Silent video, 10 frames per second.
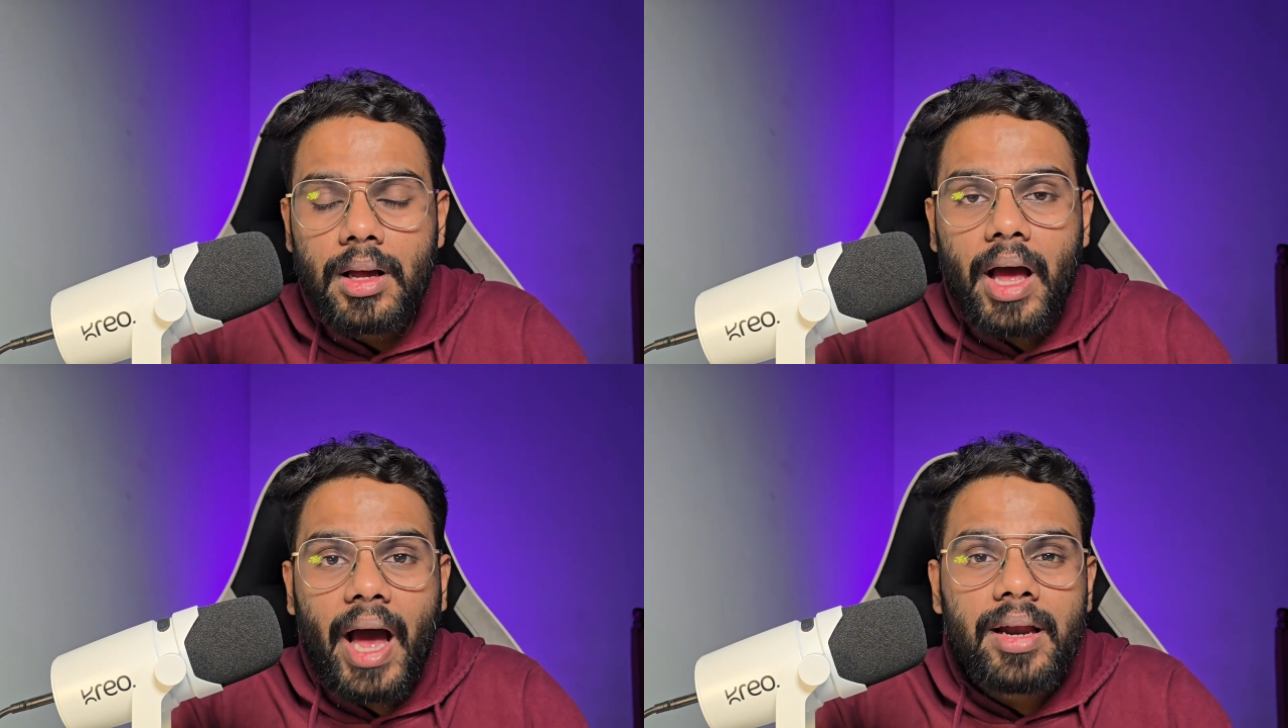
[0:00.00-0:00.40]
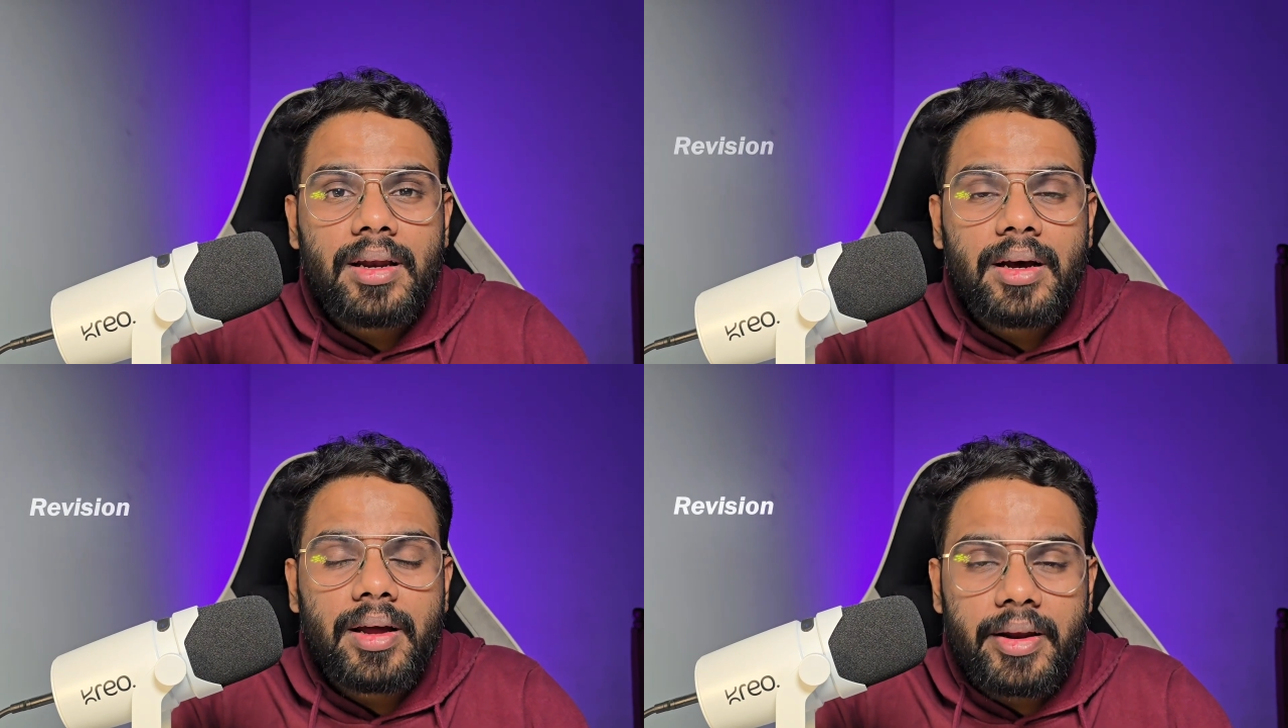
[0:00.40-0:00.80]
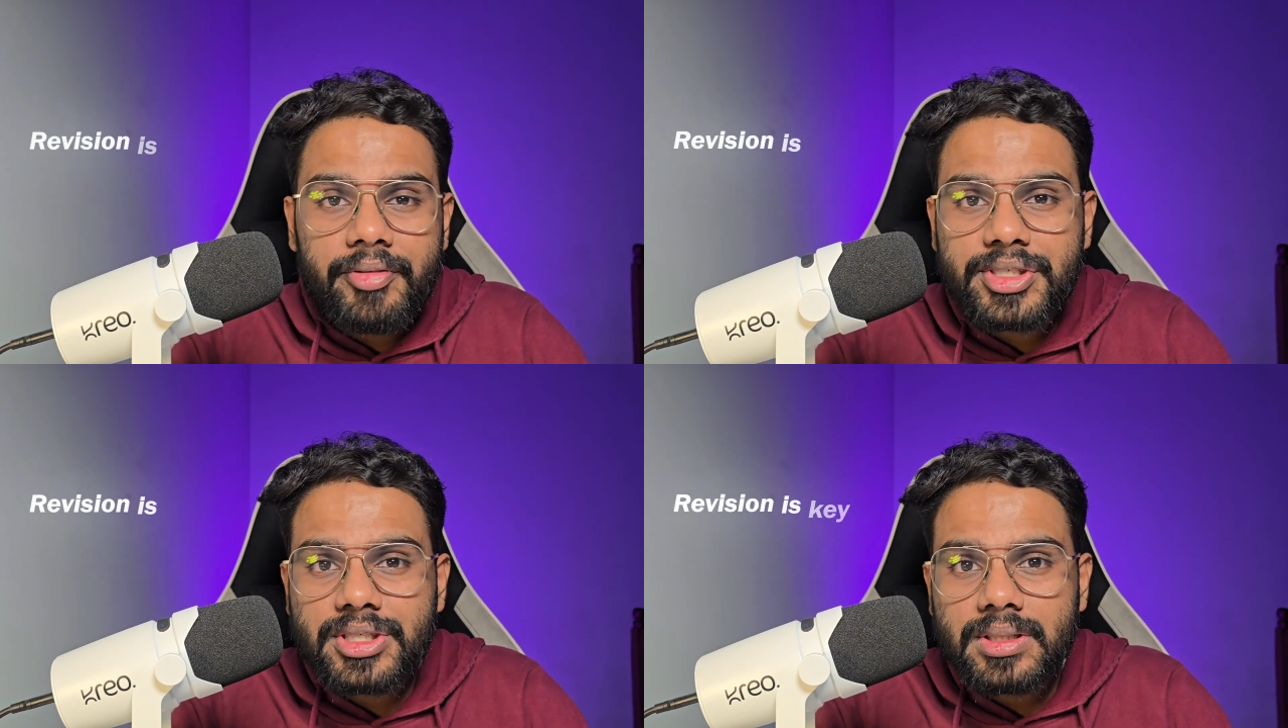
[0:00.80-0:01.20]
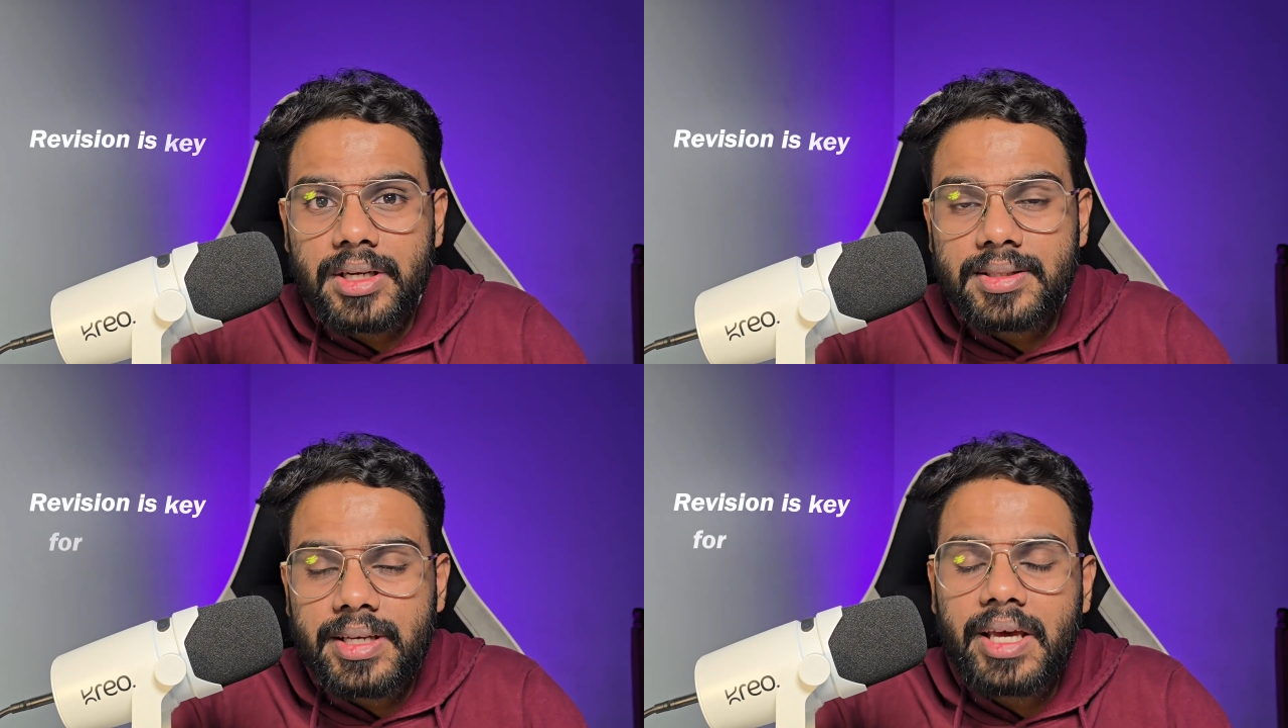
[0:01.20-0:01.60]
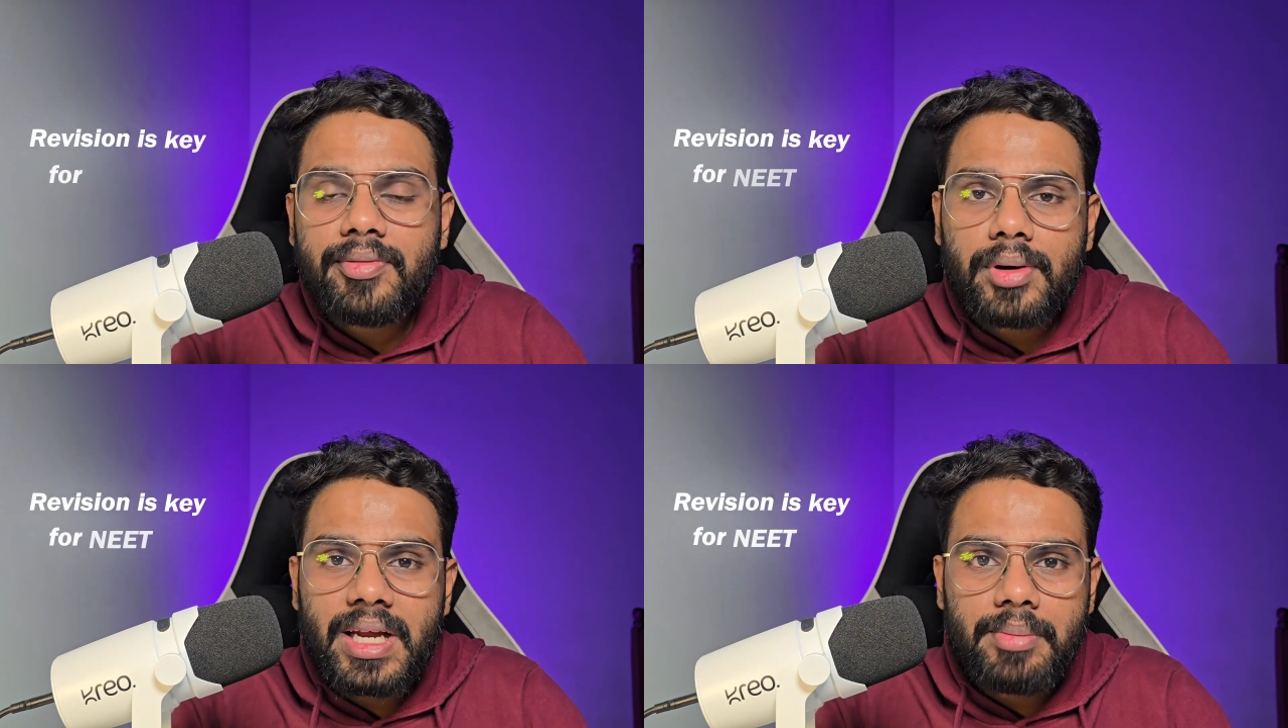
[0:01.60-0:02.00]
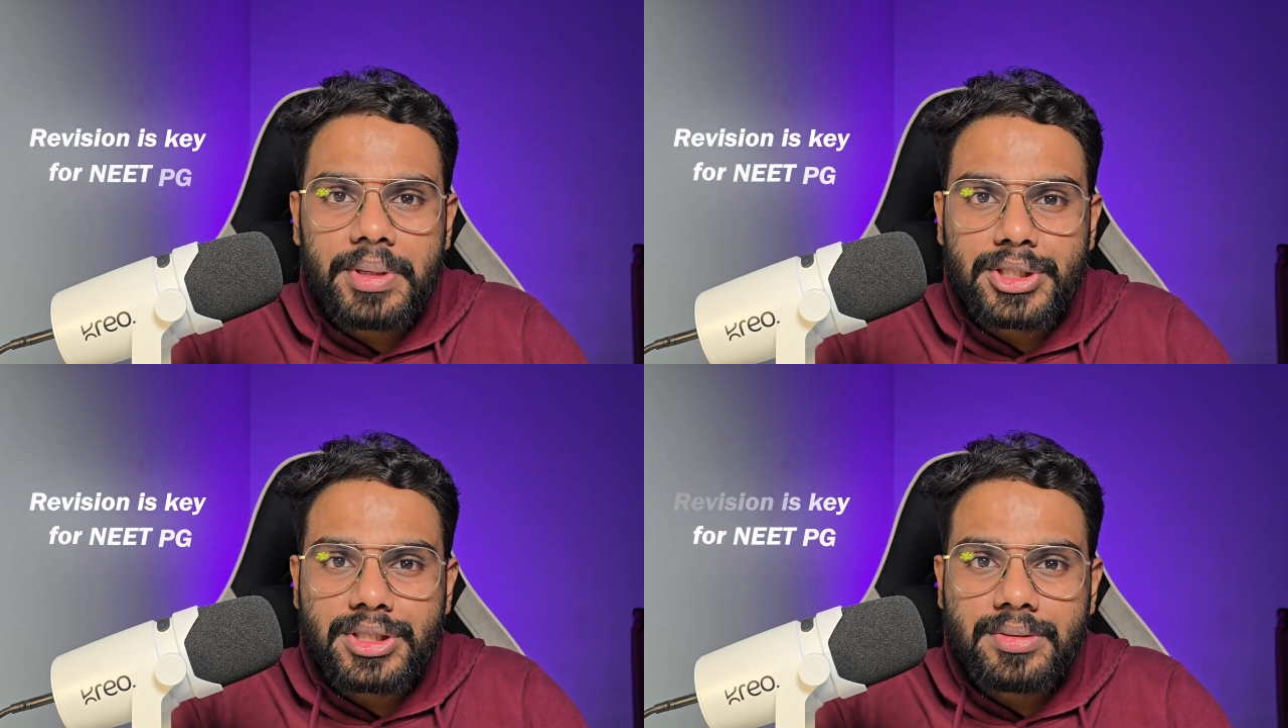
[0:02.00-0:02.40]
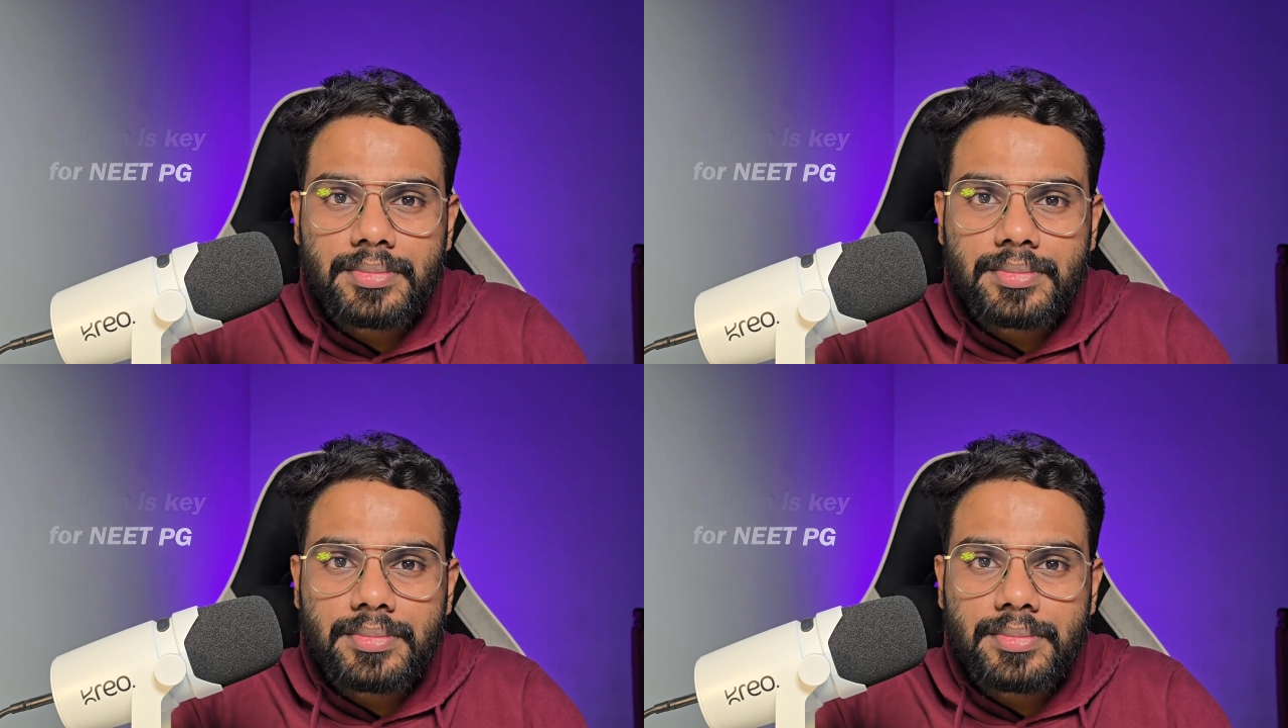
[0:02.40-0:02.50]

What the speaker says: and revision is key for NEET PG.